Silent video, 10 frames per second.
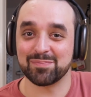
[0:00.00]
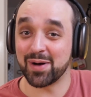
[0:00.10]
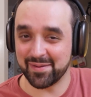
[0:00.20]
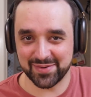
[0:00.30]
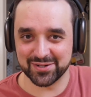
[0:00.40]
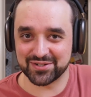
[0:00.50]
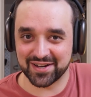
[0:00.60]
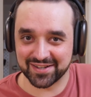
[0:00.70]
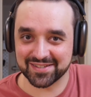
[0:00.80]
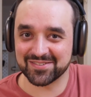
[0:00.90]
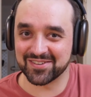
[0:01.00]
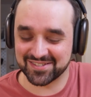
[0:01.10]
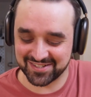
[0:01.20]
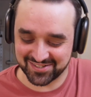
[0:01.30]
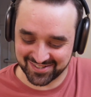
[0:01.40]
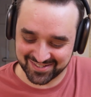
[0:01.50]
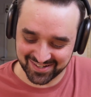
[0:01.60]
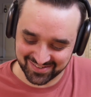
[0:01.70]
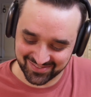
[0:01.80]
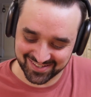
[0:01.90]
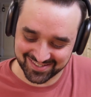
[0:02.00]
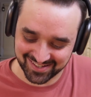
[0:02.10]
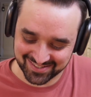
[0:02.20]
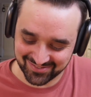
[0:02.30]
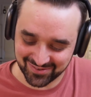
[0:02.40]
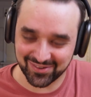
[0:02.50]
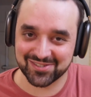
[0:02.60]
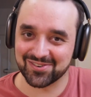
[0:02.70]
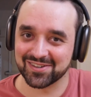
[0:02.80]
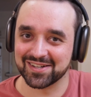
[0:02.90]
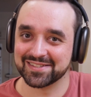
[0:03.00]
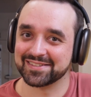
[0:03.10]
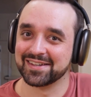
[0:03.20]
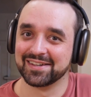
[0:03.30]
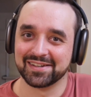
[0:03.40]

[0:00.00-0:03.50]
popinjay is what she just said. So that's one of my shortcuts.